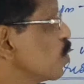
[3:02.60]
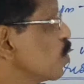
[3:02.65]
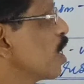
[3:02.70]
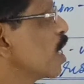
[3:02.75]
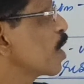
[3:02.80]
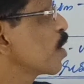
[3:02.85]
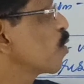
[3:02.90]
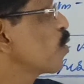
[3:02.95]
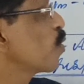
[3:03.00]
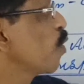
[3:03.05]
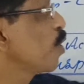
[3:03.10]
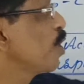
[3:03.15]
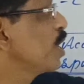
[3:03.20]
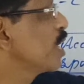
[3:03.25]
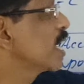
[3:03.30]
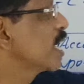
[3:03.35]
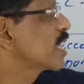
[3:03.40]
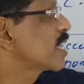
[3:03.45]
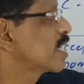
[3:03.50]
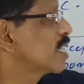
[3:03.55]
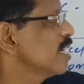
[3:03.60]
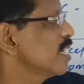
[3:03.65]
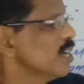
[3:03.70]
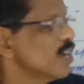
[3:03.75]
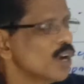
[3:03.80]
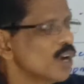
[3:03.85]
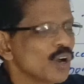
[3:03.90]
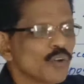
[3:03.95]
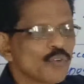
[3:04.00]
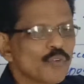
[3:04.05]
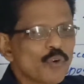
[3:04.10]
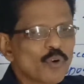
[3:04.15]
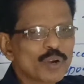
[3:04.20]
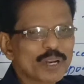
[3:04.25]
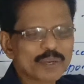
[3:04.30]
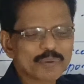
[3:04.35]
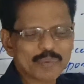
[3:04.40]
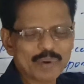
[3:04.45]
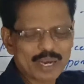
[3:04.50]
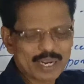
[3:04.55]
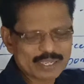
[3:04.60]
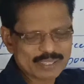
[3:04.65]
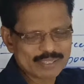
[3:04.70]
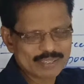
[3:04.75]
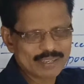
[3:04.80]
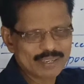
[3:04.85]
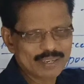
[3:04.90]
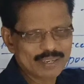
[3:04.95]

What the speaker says: are going to get 40 marks.